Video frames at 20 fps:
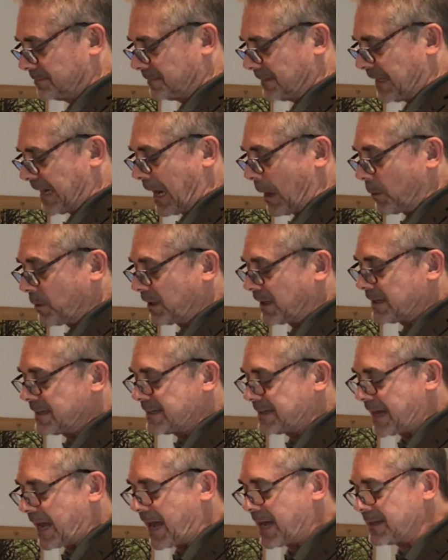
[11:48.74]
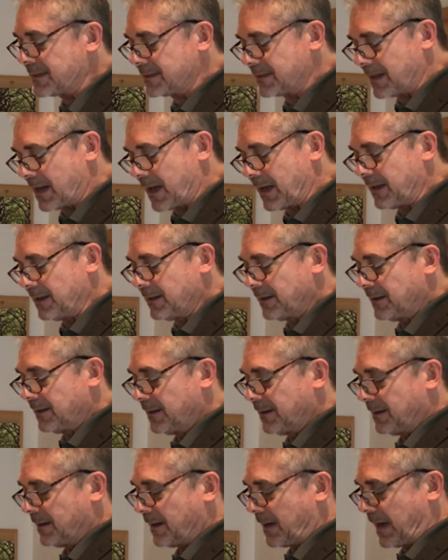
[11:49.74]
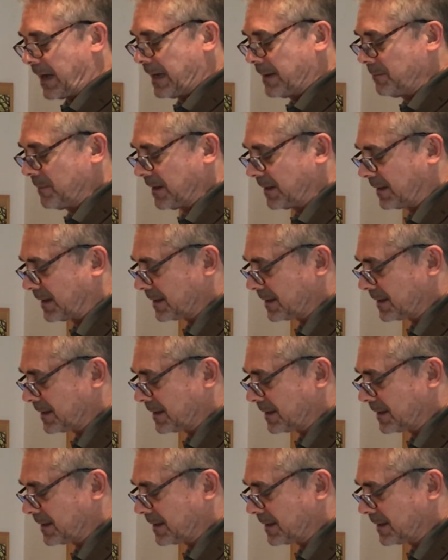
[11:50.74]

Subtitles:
And I would contend, and I admit